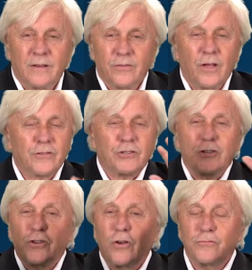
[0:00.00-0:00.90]
not that
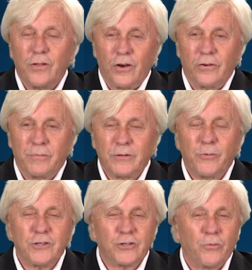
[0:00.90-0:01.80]
you don't know, but
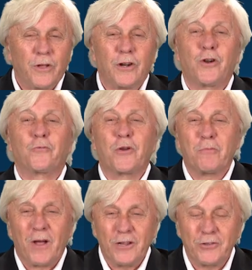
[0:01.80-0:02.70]
we just want to
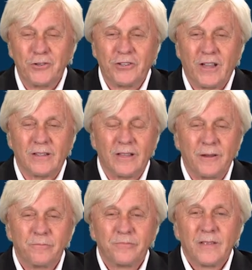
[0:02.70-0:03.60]
remind you gently